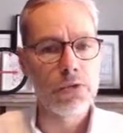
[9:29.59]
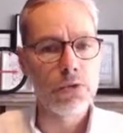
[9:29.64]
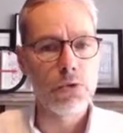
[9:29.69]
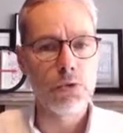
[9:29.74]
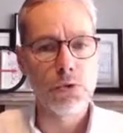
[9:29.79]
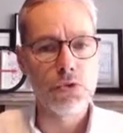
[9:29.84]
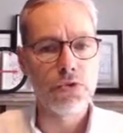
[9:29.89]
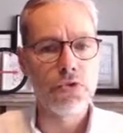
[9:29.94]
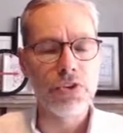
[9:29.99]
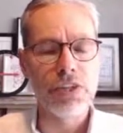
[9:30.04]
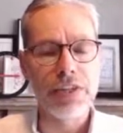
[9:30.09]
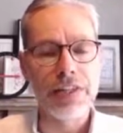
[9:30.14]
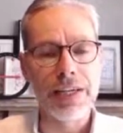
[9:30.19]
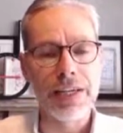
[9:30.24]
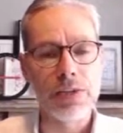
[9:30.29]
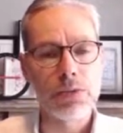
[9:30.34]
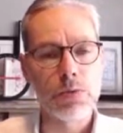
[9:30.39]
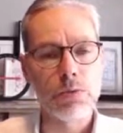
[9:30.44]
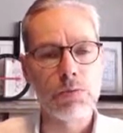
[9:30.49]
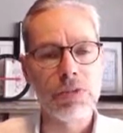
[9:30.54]
2 or 3
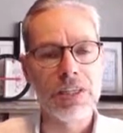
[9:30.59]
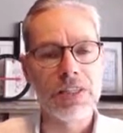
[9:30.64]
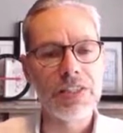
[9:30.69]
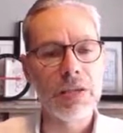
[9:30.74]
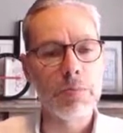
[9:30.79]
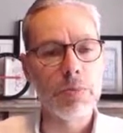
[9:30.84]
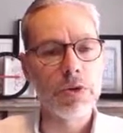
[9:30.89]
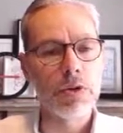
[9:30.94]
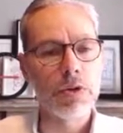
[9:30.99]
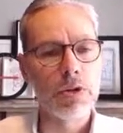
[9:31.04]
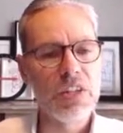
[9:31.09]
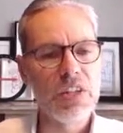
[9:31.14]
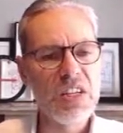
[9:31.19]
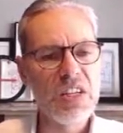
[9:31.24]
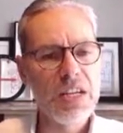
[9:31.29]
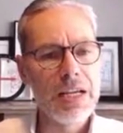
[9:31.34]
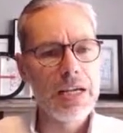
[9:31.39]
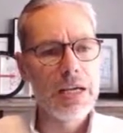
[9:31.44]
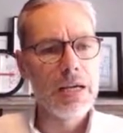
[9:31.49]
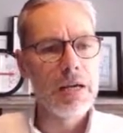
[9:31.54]
days would be typical.
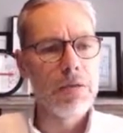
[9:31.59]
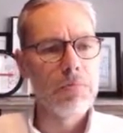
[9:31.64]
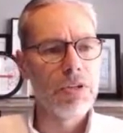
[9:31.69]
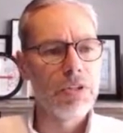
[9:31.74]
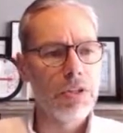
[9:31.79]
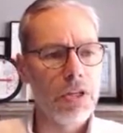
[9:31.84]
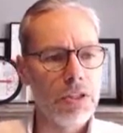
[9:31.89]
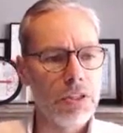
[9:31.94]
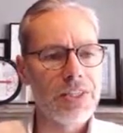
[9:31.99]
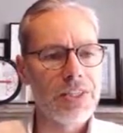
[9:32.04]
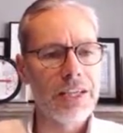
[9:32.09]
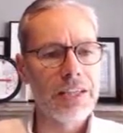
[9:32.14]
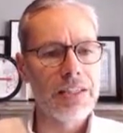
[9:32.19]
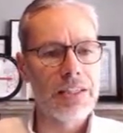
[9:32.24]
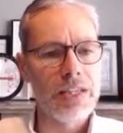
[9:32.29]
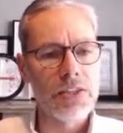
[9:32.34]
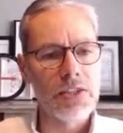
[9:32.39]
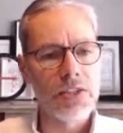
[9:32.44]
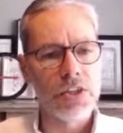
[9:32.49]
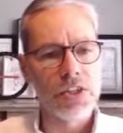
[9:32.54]
But other
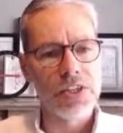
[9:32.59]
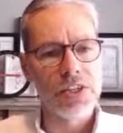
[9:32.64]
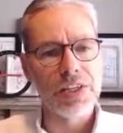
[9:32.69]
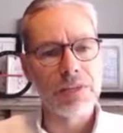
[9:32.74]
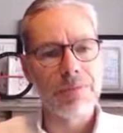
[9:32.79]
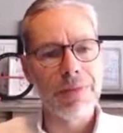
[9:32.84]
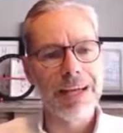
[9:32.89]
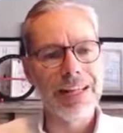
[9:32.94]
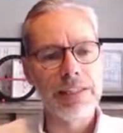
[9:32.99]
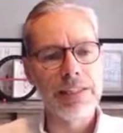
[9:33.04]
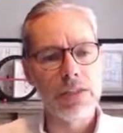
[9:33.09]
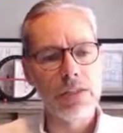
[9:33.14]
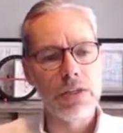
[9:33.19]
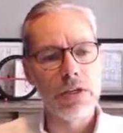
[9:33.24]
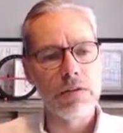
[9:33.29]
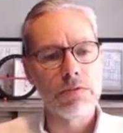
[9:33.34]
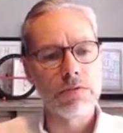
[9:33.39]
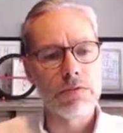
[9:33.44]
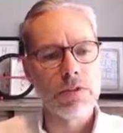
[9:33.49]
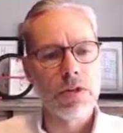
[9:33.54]
techniques such as
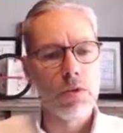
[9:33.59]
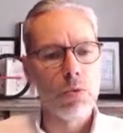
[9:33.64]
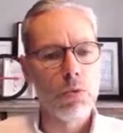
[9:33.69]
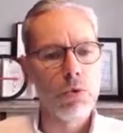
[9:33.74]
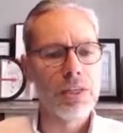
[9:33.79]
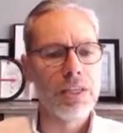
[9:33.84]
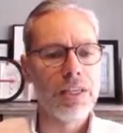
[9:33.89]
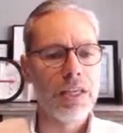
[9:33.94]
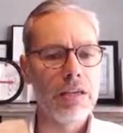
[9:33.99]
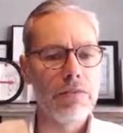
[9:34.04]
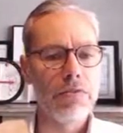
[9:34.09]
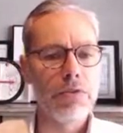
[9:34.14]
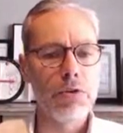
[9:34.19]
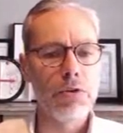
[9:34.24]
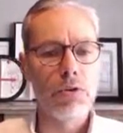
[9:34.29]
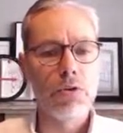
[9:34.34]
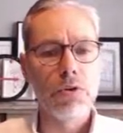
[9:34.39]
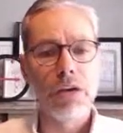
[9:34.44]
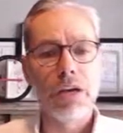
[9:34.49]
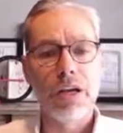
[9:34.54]
Malditov will give
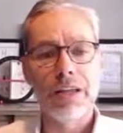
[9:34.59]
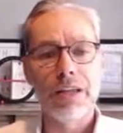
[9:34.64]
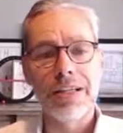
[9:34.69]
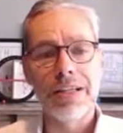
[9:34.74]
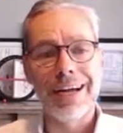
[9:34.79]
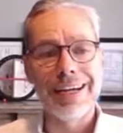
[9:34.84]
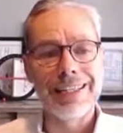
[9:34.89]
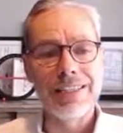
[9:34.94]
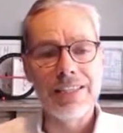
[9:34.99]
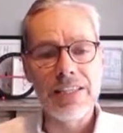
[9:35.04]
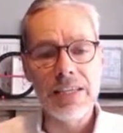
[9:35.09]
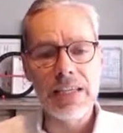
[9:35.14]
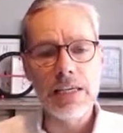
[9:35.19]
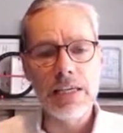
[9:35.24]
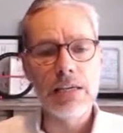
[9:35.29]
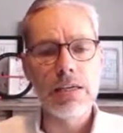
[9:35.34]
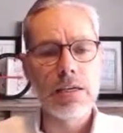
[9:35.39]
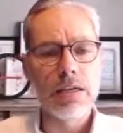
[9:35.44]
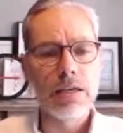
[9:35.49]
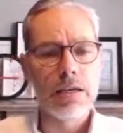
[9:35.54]
you an
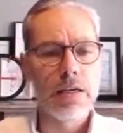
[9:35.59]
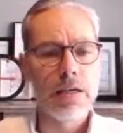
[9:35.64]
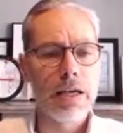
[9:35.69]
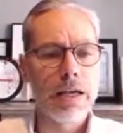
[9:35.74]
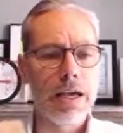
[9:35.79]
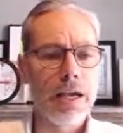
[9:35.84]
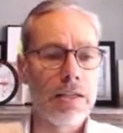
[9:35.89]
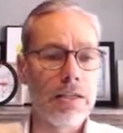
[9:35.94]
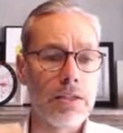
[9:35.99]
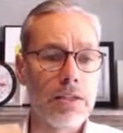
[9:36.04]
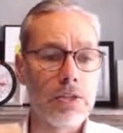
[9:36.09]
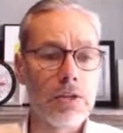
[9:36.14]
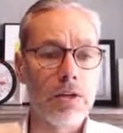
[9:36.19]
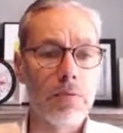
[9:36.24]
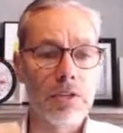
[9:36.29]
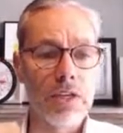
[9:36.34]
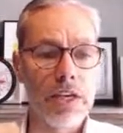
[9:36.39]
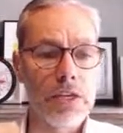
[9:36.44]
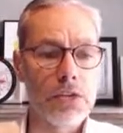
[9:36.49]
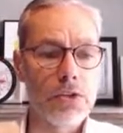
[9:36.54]
ID, and in
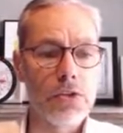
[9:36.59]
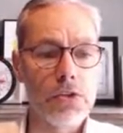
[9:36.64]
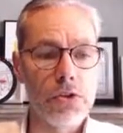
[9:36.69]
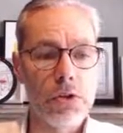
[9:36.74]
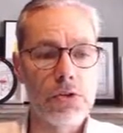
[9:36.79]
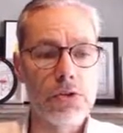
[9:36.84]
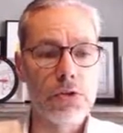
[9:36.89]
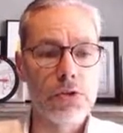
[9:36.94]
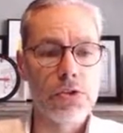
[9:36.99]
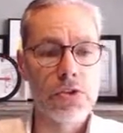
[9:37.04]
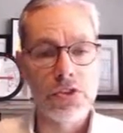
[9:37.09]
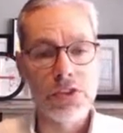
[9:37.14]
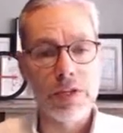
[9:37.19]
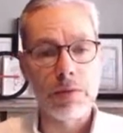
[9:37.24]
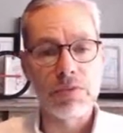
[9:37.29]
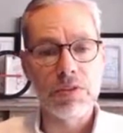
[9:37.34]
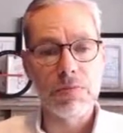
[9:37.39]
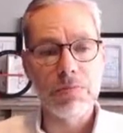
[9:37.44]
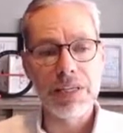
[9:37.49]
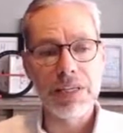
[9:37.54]
some cases also
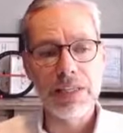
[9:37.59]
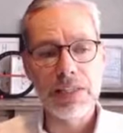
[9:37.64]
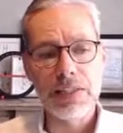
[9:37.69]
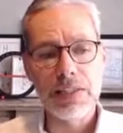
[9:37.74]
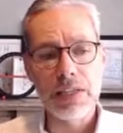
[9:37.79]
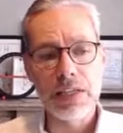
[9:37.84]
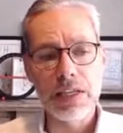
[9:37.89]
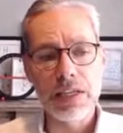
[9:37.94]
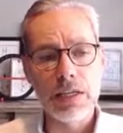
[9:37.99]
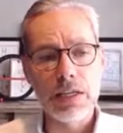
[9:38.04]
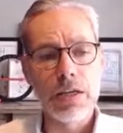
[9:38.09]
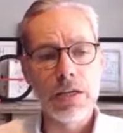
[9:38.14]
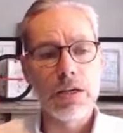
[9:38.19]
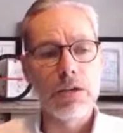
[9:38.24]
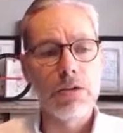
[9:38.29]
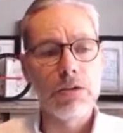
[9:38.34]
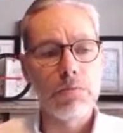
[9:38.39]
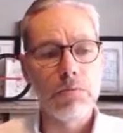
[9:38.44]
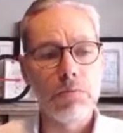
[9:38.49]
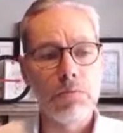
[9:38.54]
susceptibility,
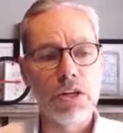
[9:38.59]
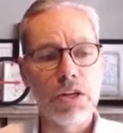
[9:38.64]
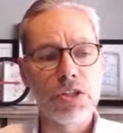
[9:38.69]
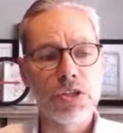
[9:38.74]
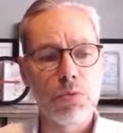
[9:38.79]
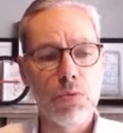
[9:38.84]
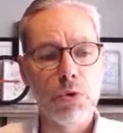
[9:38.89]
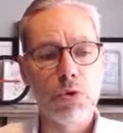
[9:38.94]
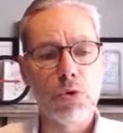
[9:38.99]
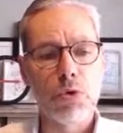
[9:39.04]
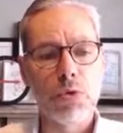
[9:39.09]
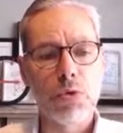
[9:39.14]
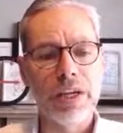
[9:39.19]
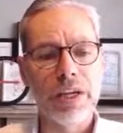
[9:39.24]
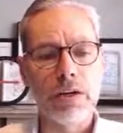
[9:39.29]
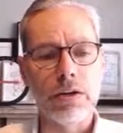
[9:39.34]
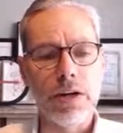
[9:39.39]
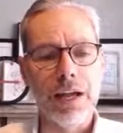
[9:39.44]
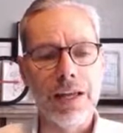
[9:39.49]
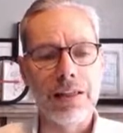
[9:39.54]
much more
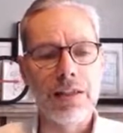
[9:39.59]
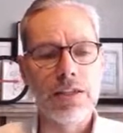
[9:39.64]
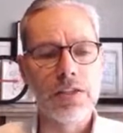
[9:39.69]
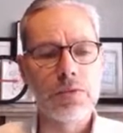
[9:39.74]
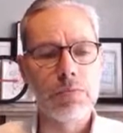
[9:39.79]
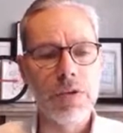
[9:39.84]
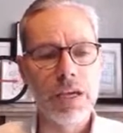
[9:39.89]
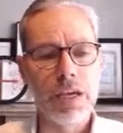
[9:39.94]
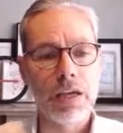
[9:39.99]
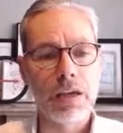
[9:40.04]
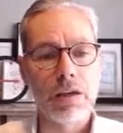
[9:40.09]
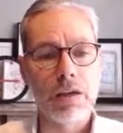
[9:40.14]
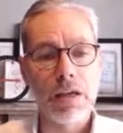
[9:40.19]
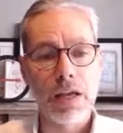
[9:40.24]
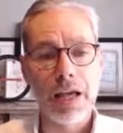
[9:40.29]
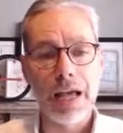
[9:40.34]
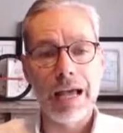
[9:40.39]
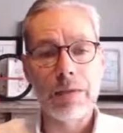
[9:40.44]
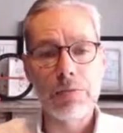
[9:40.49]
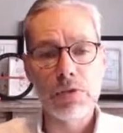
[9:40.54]
quicker. And this may
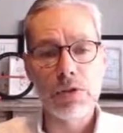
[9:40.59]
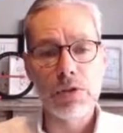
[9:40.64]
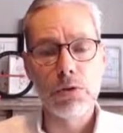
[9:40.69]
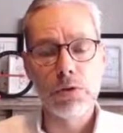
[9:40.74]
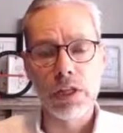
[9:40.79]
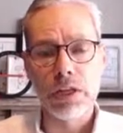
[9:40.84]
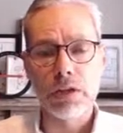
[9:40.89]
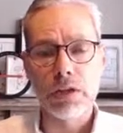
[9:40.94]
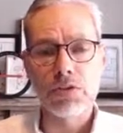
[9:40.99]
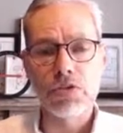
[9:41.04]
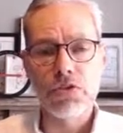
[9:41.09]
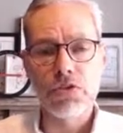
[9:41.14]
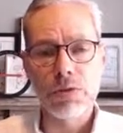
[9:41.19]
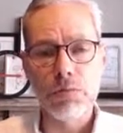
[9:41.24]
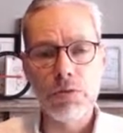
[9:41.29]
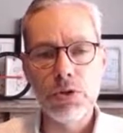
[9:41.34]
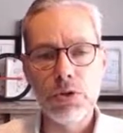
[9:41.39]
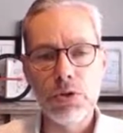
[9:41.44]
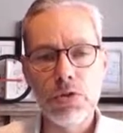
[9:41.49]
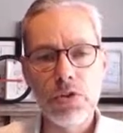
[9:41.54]
absolutely
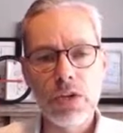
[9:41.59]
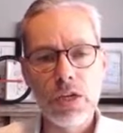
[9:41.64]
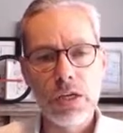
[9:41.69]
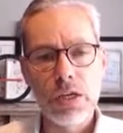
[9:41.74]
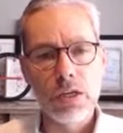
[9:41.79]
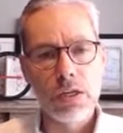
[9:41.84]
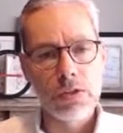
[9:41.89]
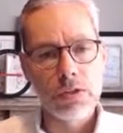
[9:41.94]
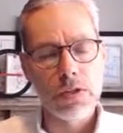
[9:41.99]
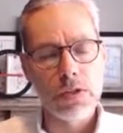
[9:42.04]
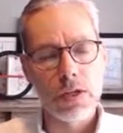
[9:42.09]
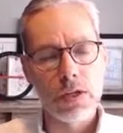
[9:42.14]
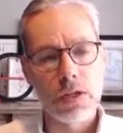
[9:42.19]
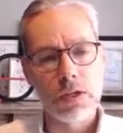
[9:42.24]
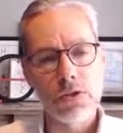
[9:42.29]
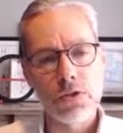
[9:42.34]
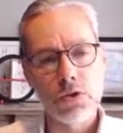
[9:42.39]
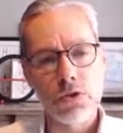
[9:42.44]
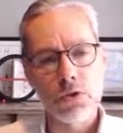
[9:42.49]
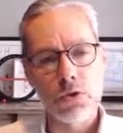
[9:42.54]
contribute
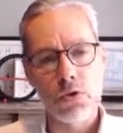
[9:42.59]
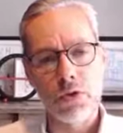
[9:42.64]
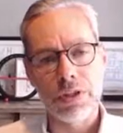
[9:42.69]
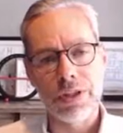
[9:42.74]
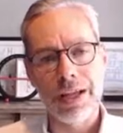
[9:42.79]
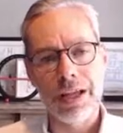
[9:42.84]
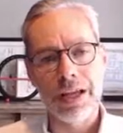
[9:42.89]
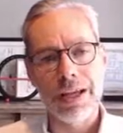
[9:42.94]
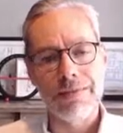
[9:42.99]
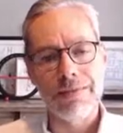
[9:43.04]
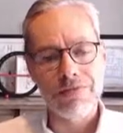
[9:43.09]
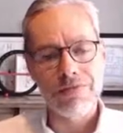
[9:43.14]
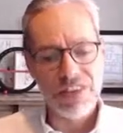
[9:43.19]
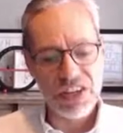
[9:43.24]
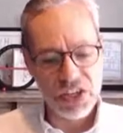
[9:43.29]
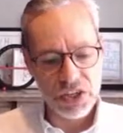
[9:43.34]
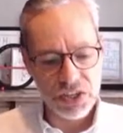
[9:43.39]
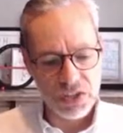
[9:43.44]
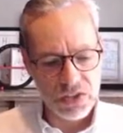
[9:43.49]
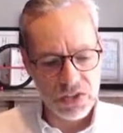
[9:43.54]
to an
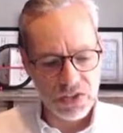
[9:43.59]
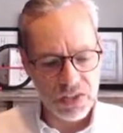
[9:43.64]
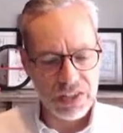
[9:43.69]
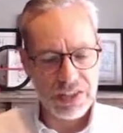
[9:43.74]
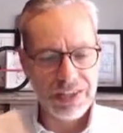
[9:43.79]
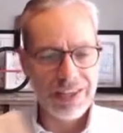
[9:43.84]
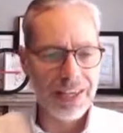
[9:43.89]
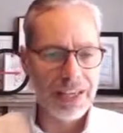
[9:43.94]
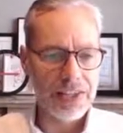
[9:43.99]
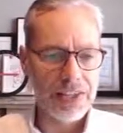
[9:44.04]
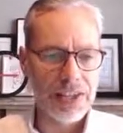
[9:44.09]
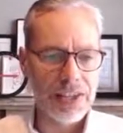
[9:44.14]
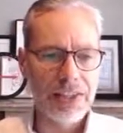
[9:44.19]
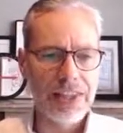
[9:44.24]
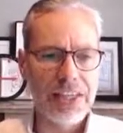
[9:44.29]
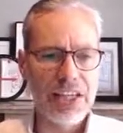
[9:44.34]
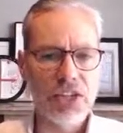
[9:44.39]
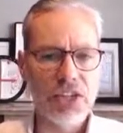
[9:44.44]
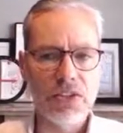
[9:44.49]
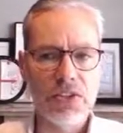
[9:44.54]
efficient
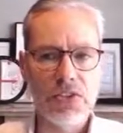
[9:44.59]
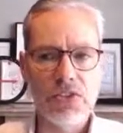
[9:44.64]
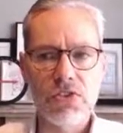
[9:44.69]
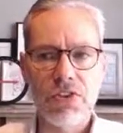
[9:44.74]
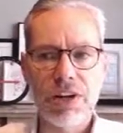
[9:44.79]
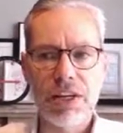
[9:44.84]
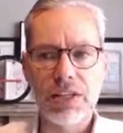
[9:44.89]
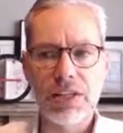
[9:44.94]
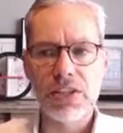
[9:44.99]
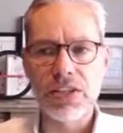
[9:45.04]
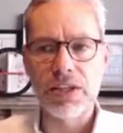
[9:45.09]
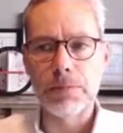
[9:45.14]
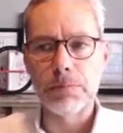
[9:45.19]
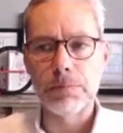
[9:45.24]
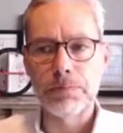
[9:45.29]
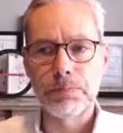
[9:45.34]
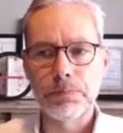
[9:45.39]
de-escalation strategy.